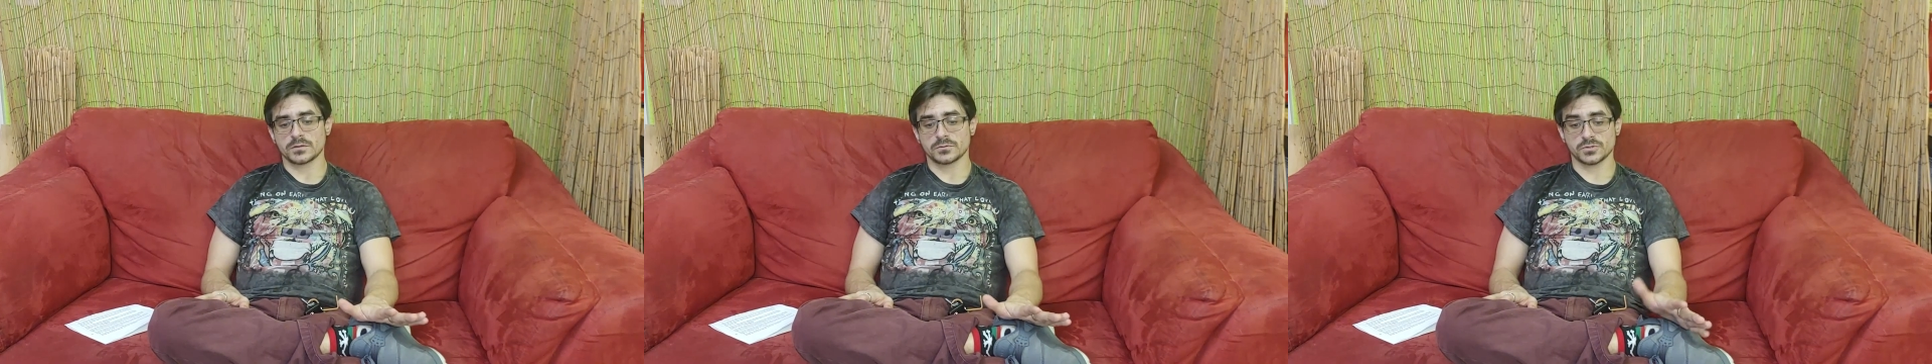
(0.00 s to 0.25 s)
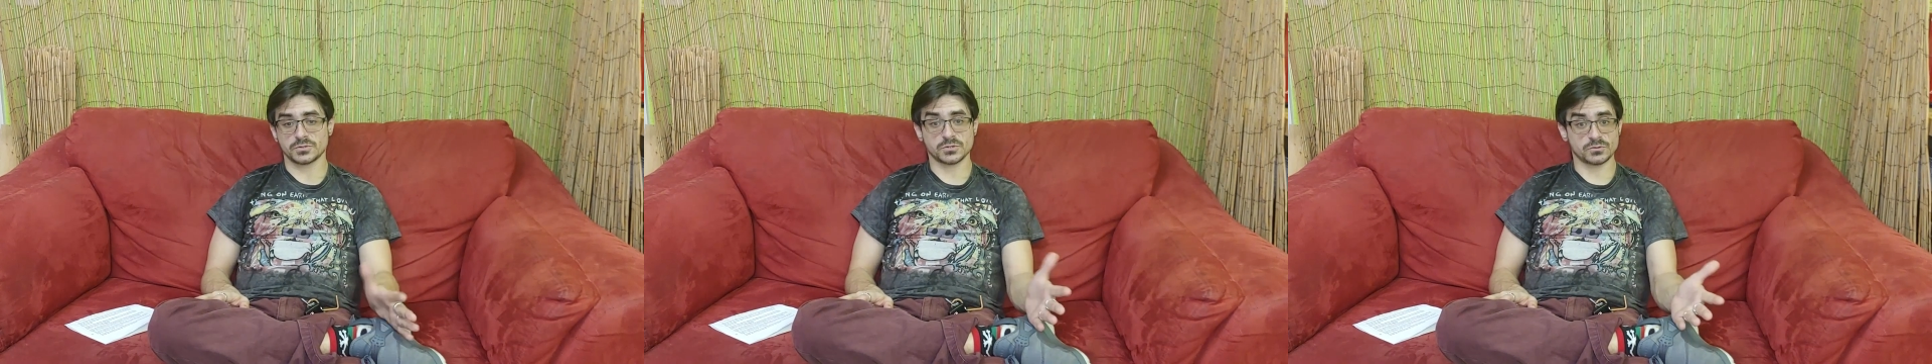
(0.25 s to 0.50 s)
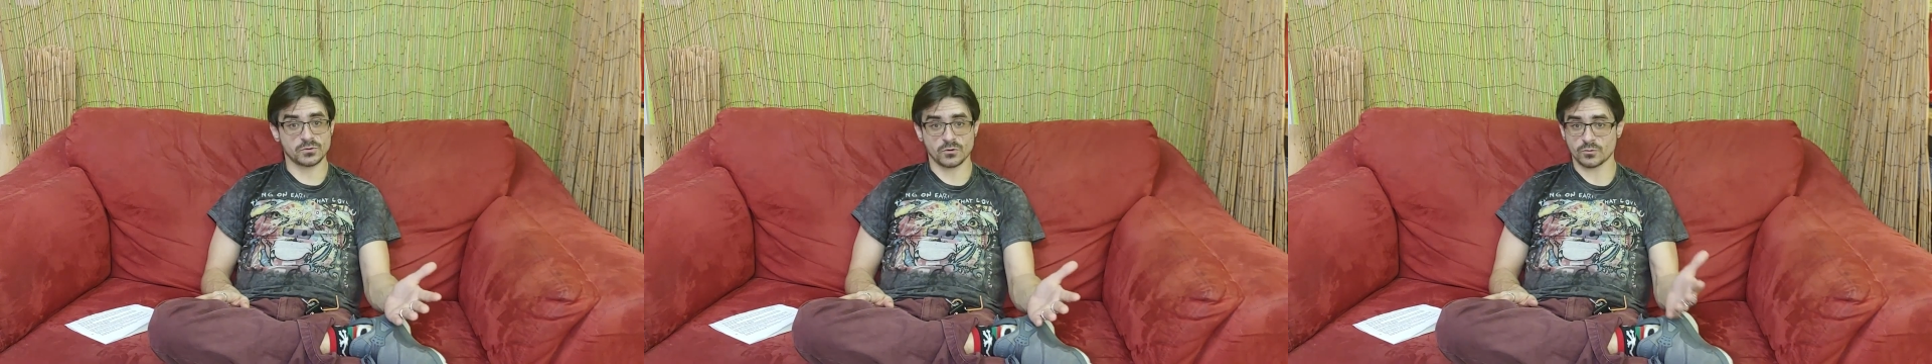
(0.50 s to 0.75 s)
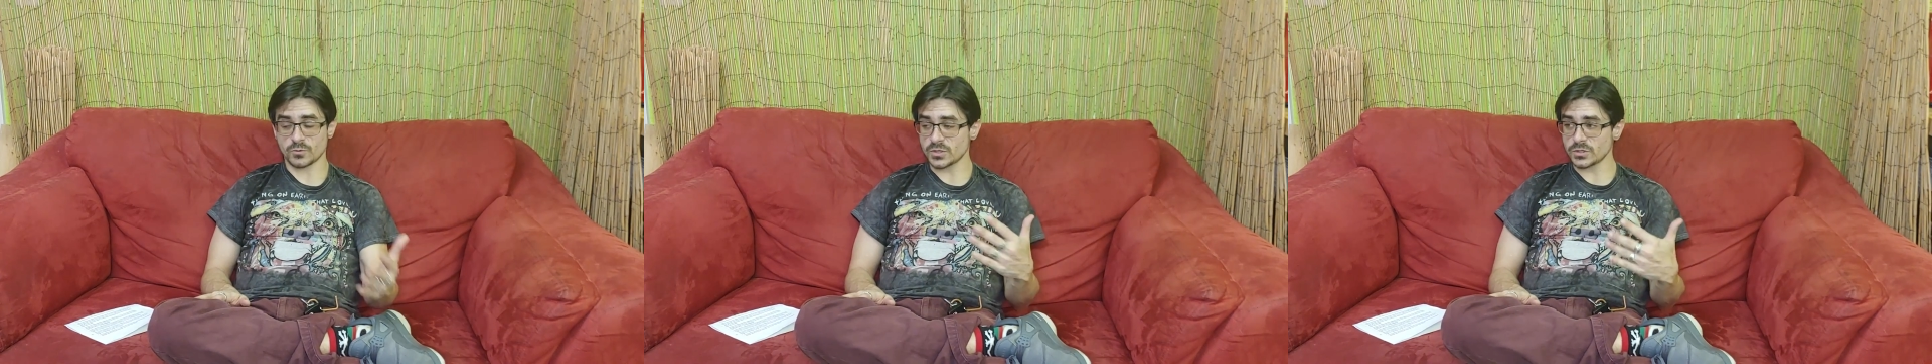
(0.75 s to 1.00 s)
which was a
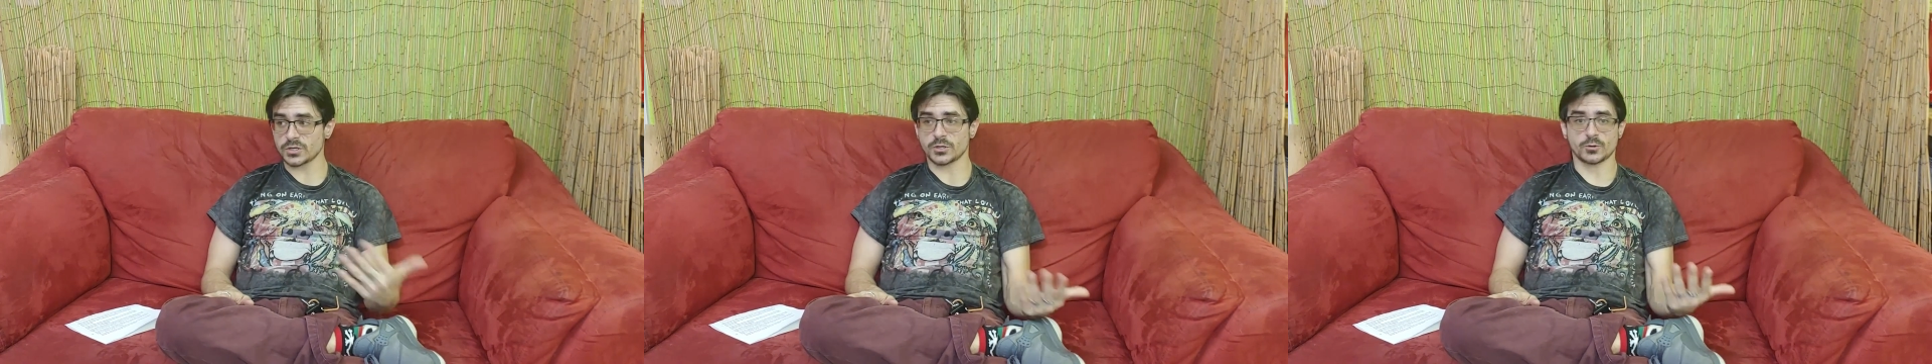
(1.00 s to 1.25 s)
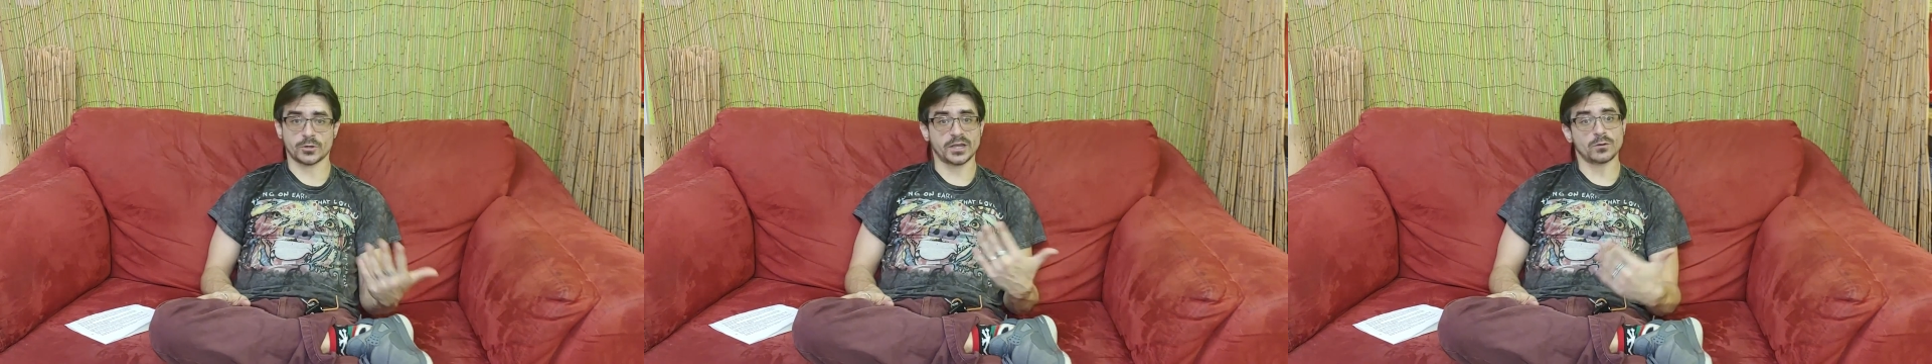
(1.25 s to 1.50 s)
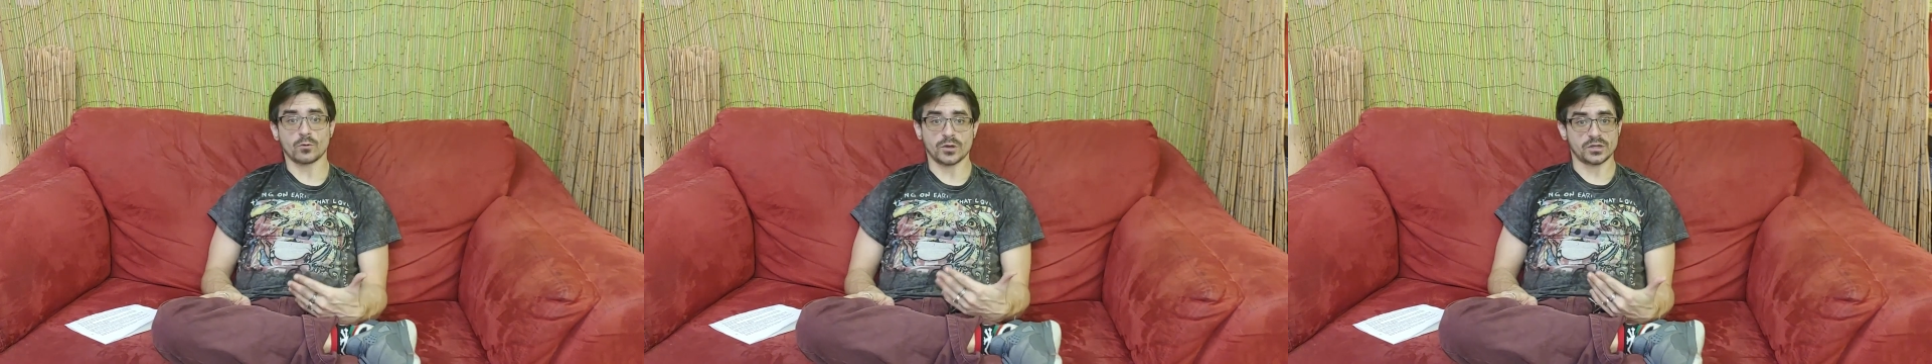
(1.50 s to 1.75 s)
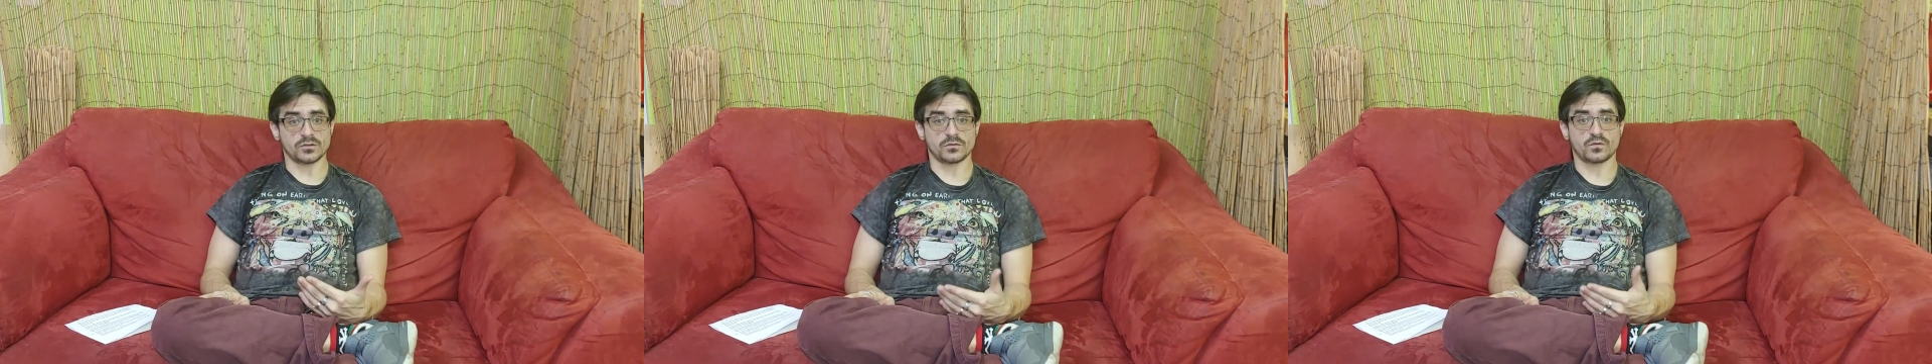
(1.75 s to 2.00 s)
really great
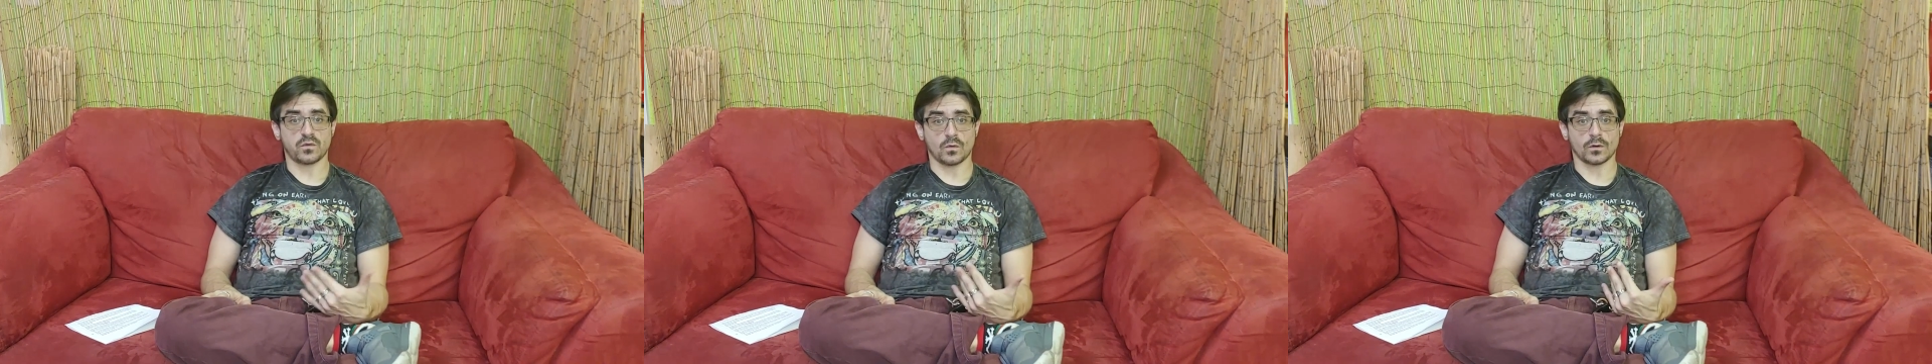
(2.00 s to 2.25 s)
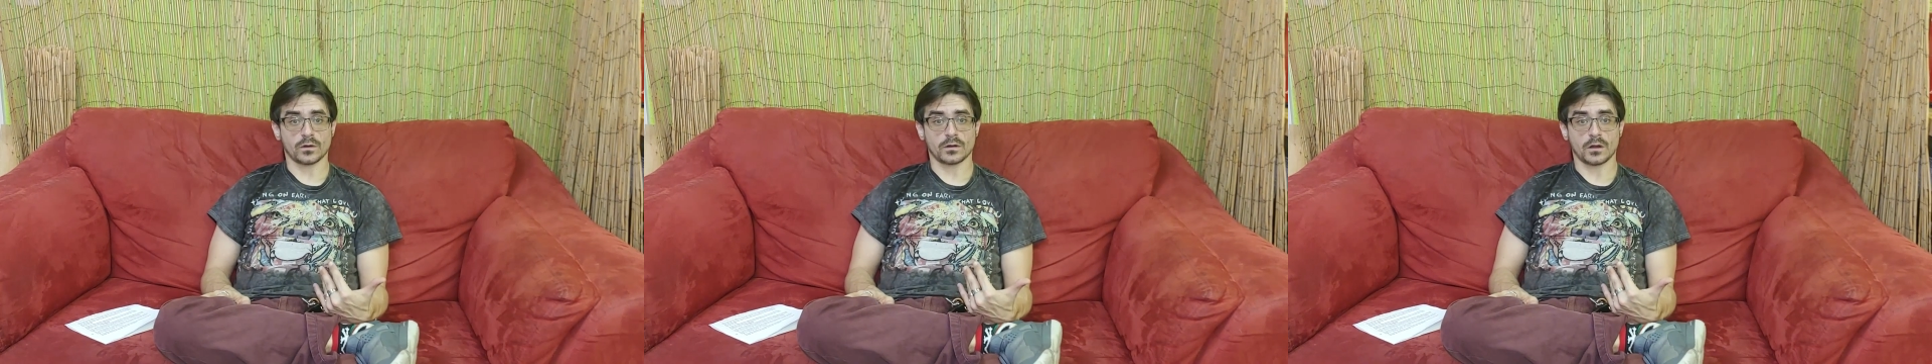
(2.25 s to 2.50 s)
win for